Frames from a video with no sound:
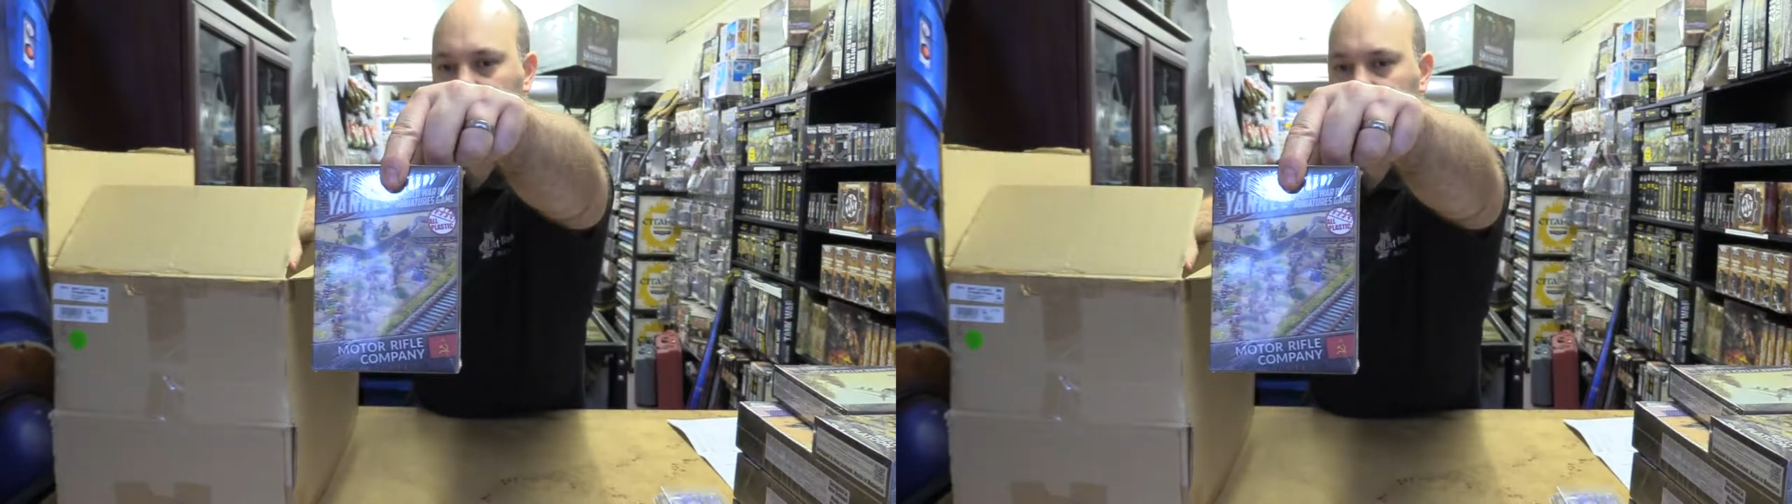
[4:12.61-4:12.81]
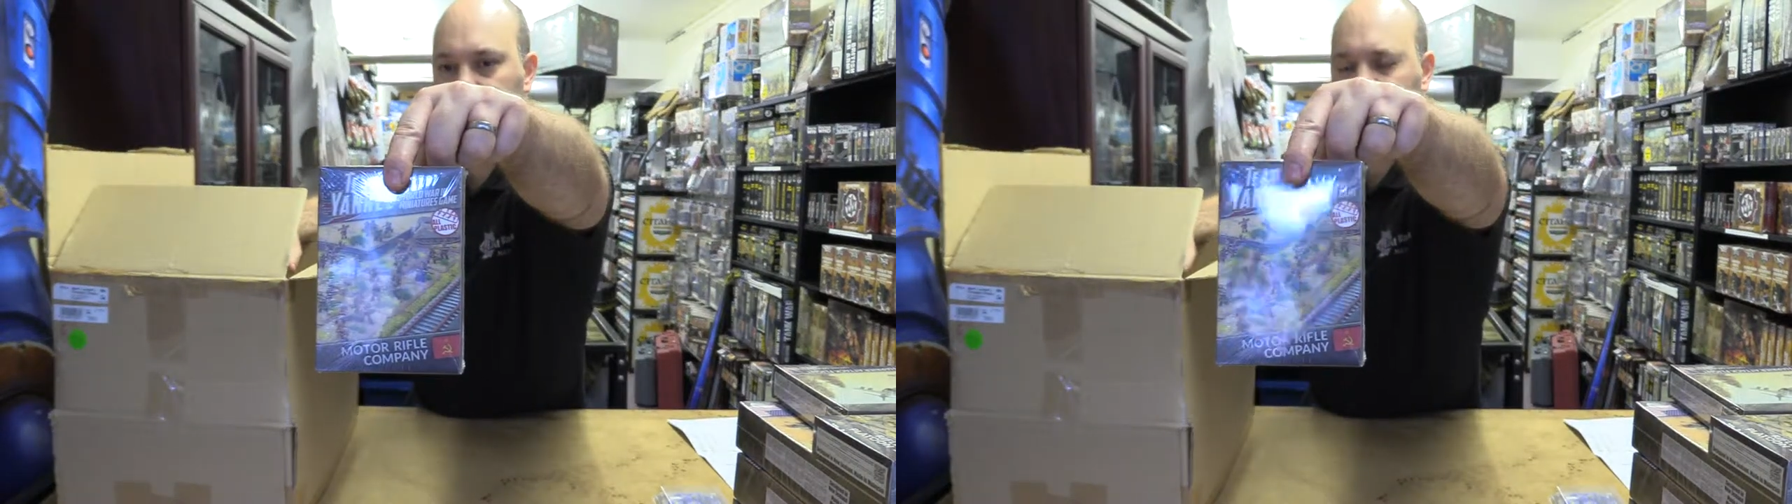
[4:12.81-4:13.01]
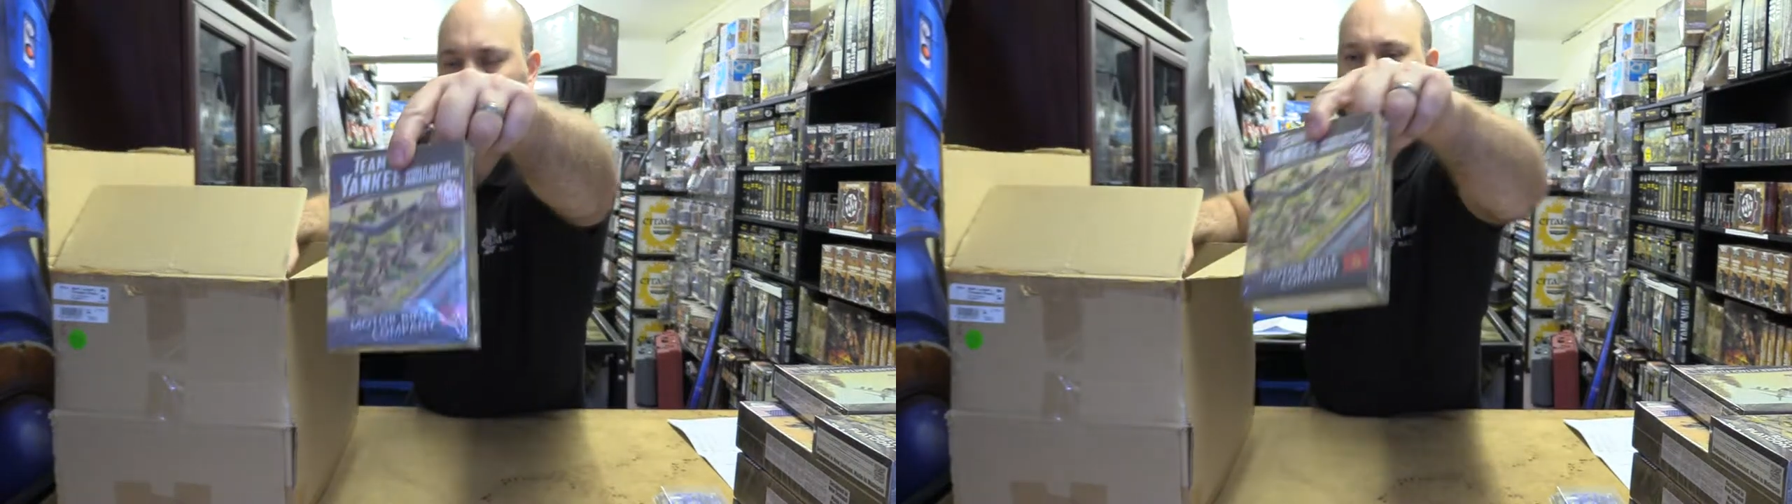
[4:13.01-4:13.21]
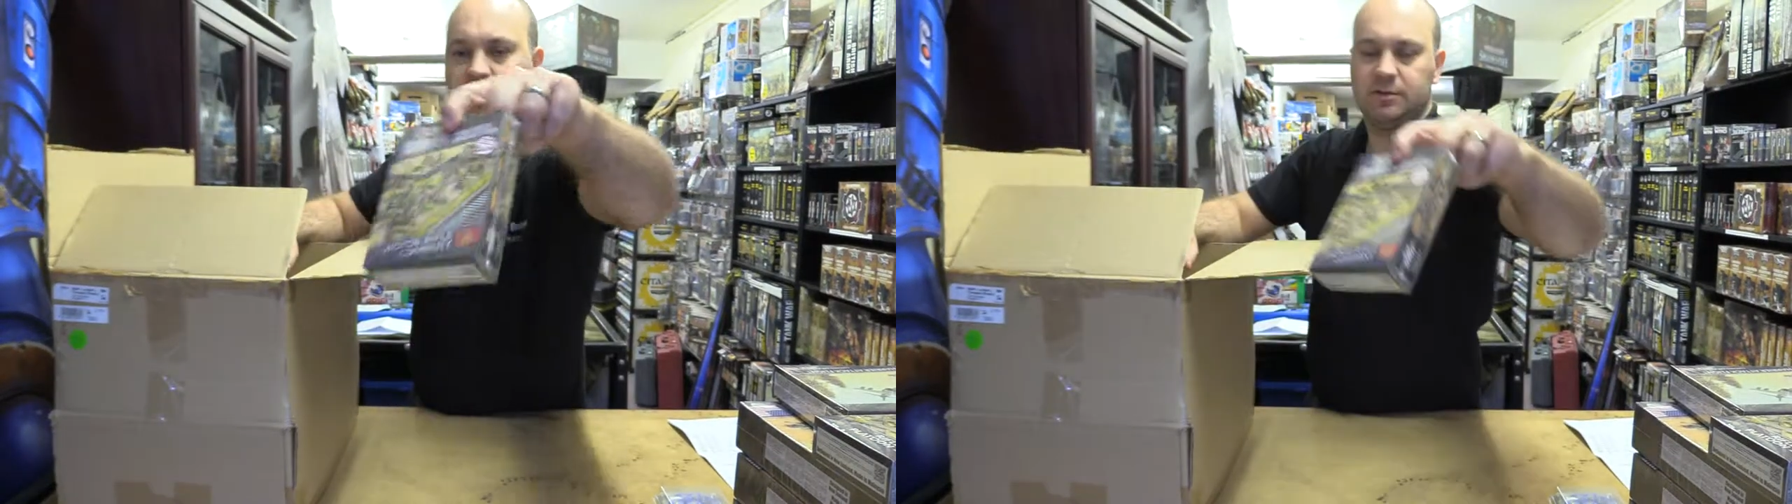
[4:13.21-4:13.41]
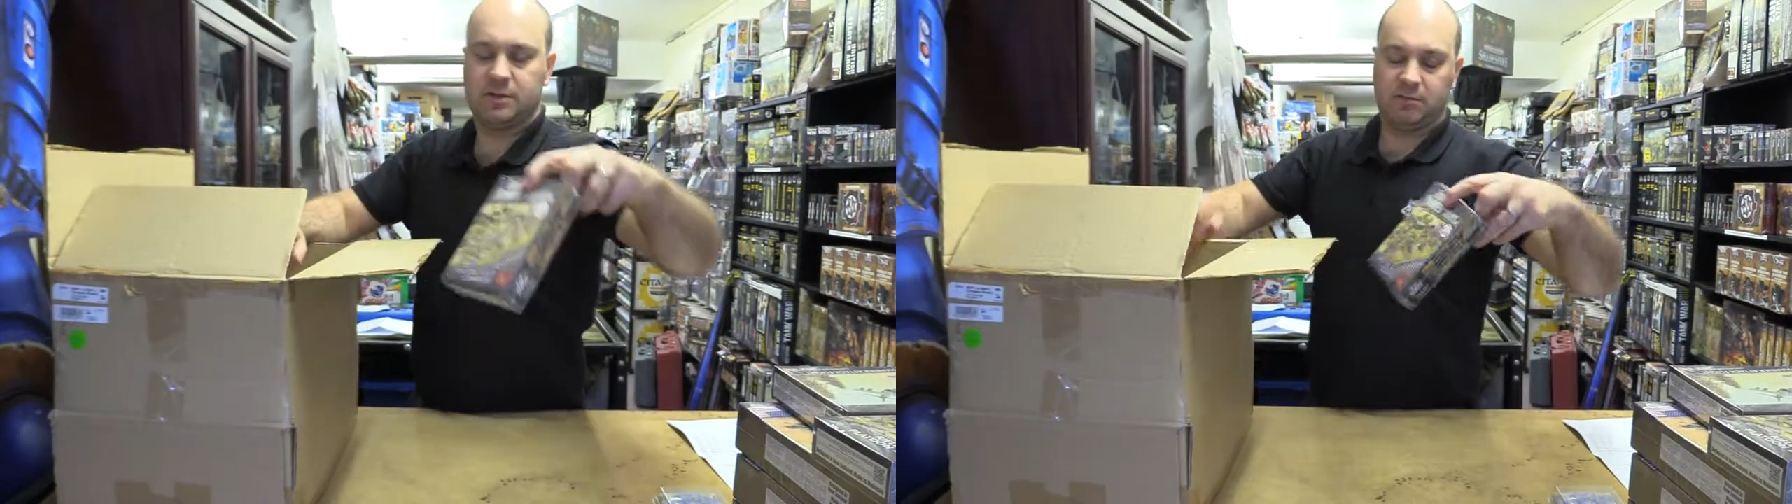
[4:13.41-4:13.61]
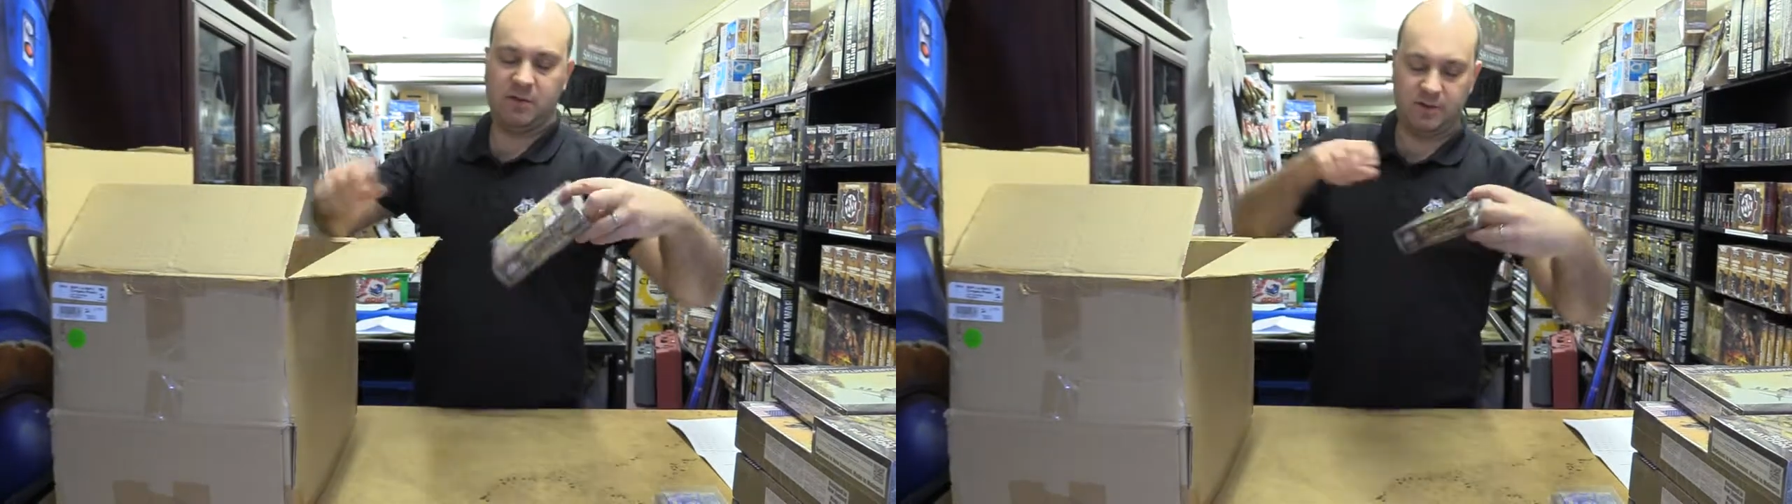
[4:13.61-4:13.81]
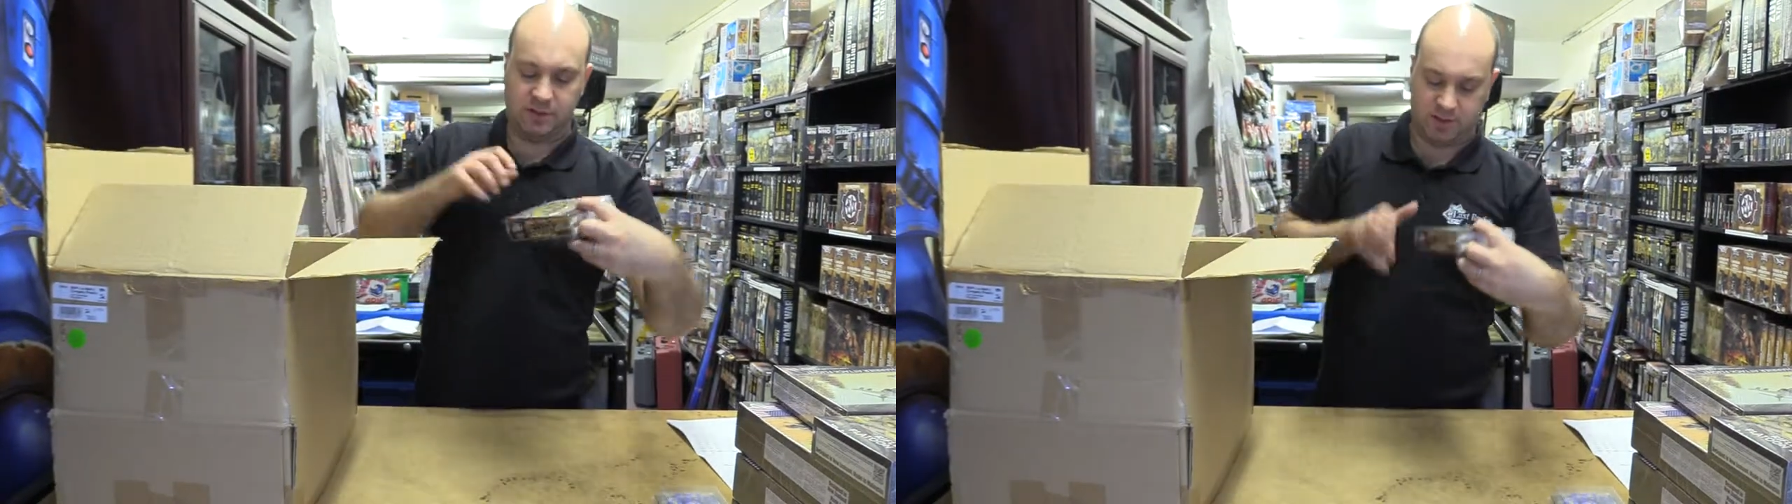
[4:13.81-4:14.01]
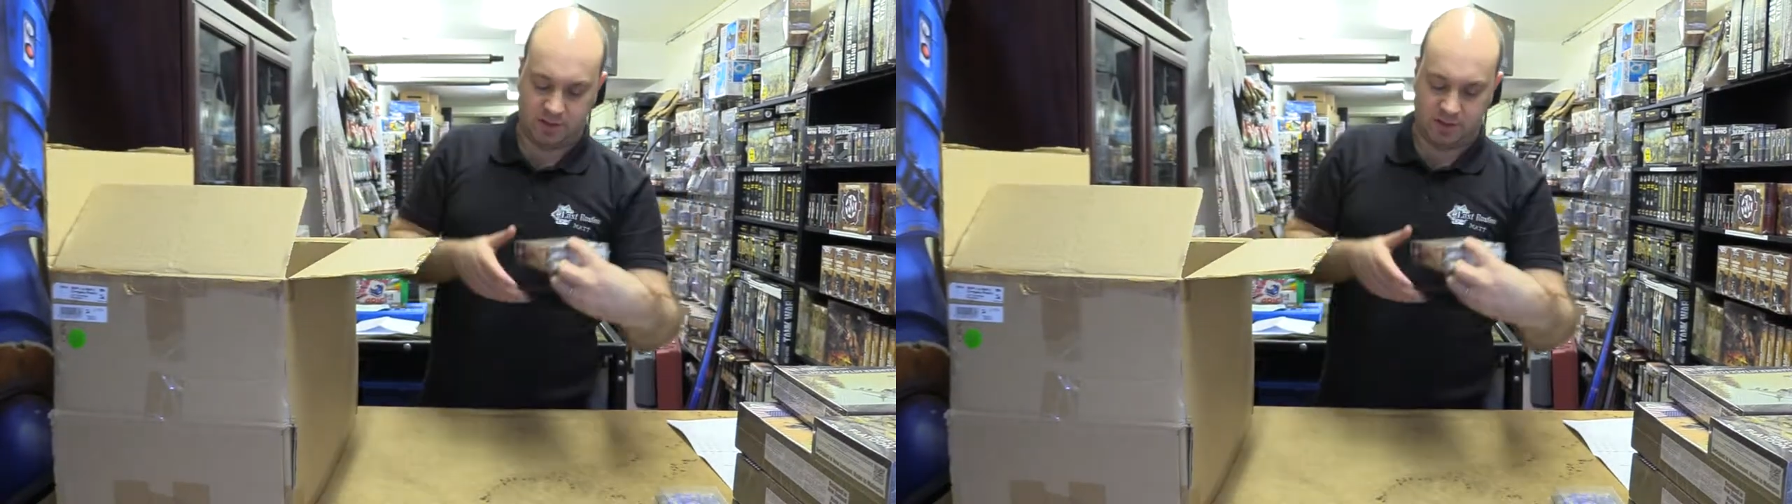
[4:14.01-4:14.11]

which can be used in most of the,